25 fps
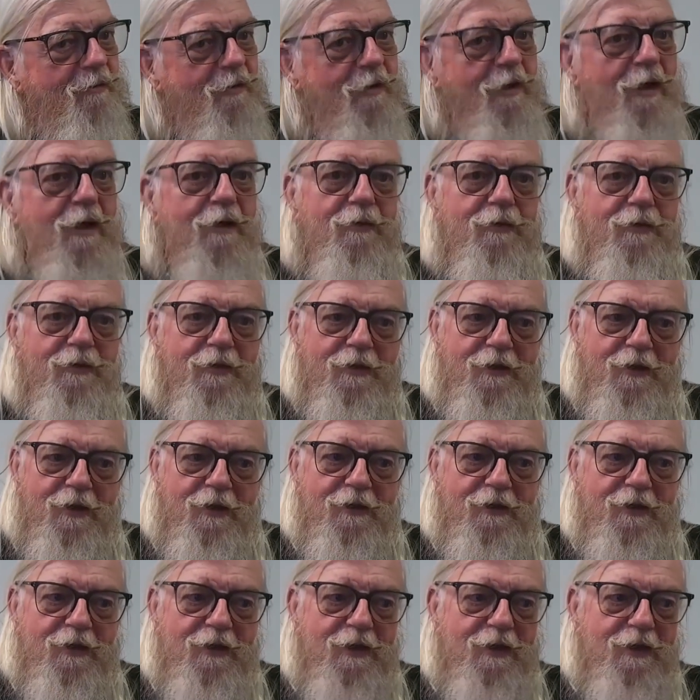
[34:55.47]
When I was a
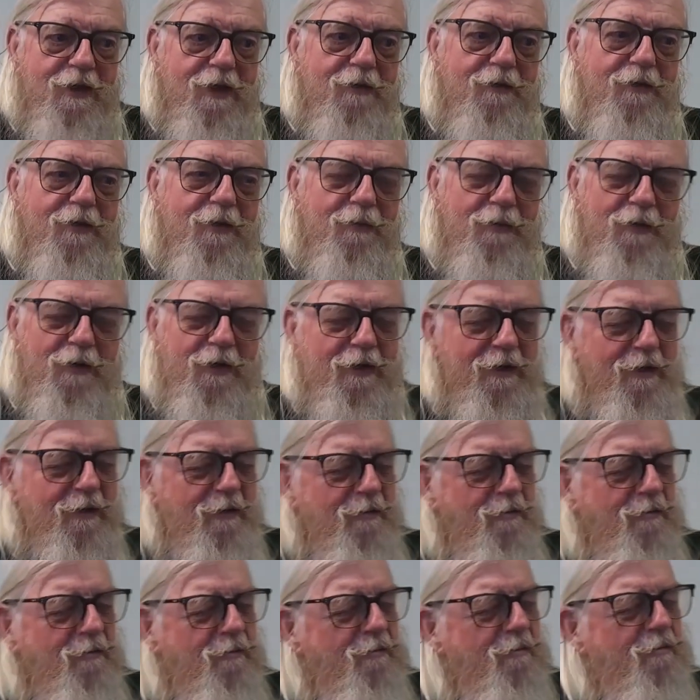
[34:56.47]
young kid, I would have probably
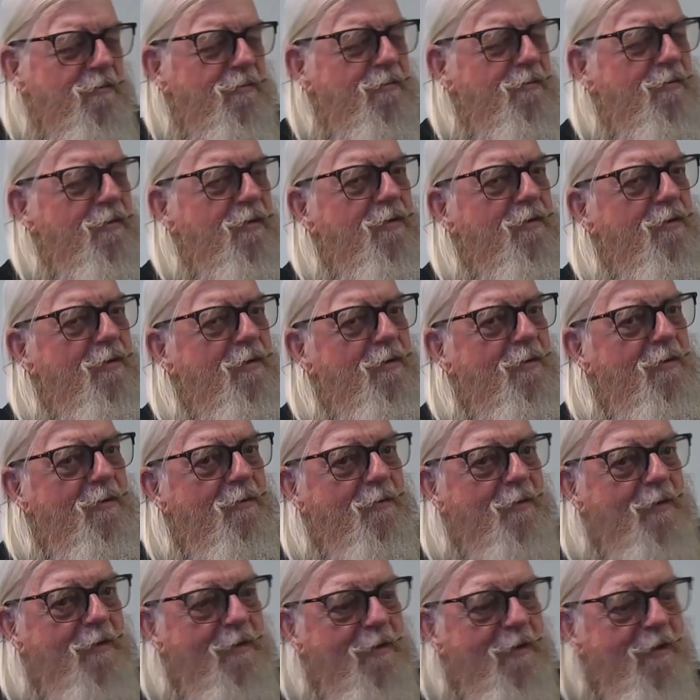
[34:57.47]
said no,
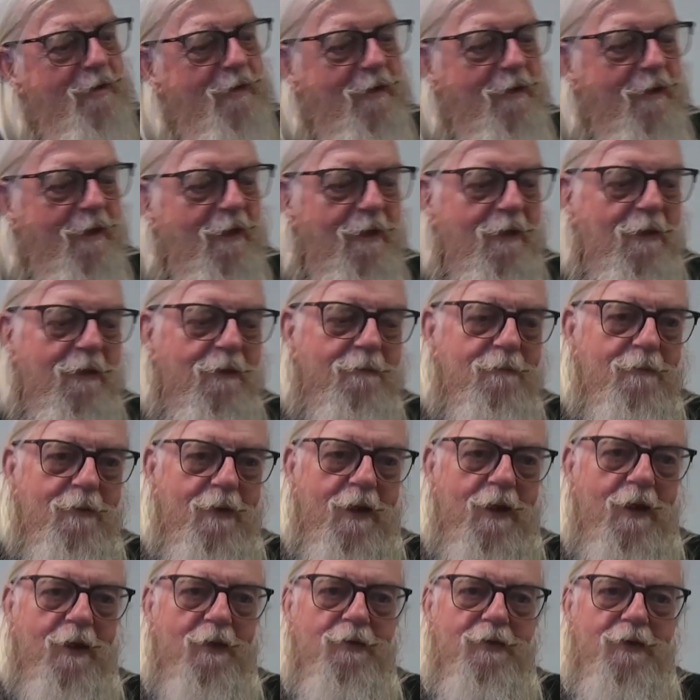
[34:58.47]

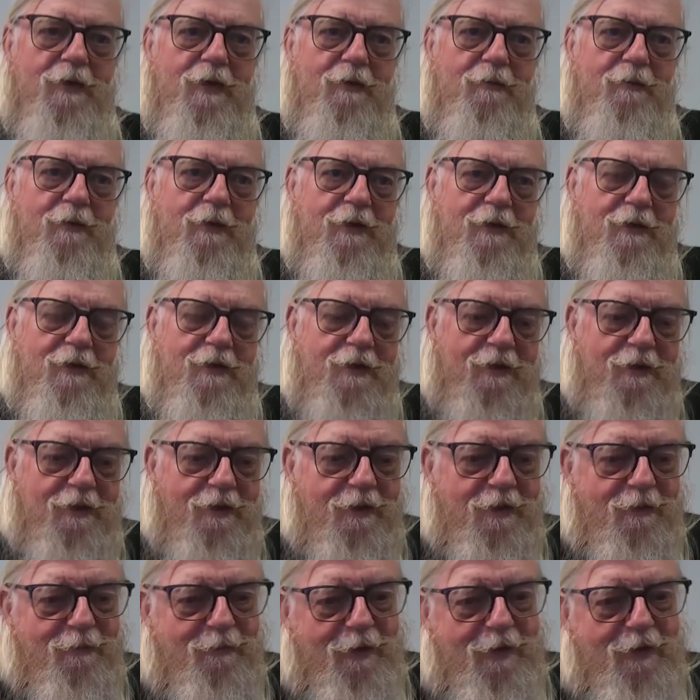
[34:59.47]
but I was reading my
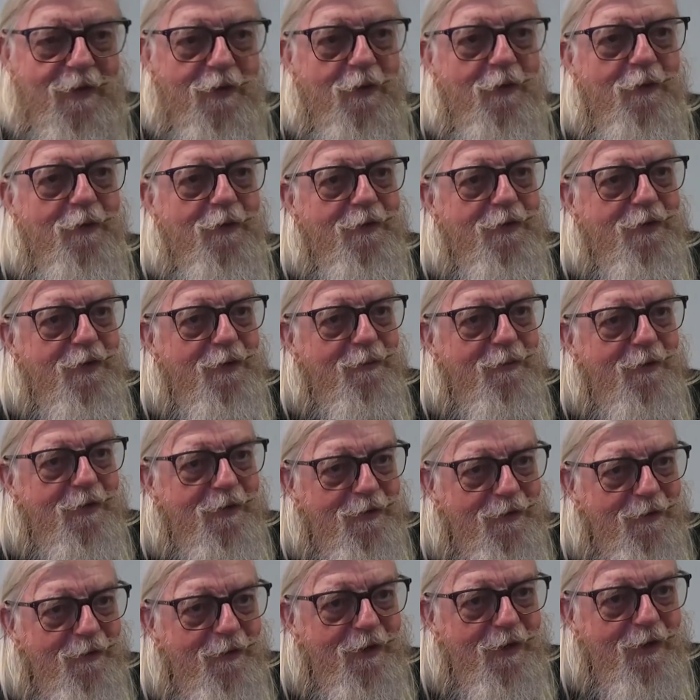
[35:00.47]
in my old
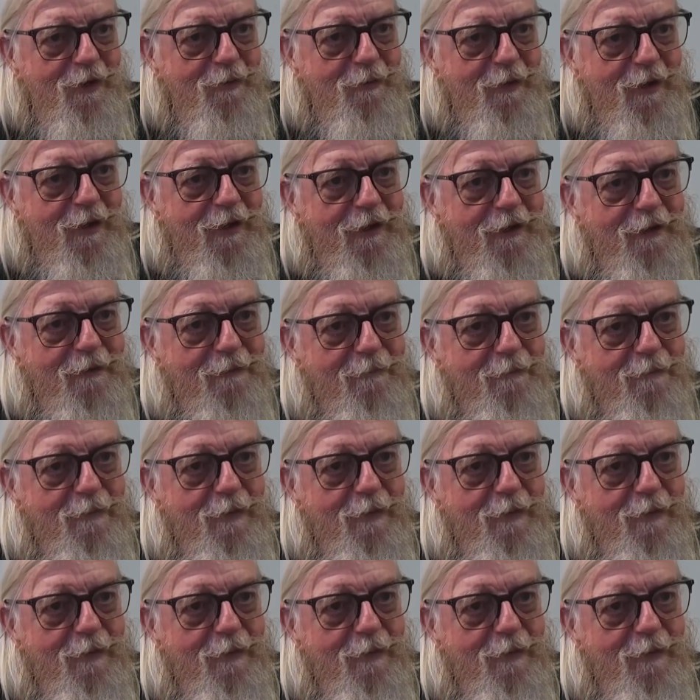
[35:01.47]
yearbooks a while back,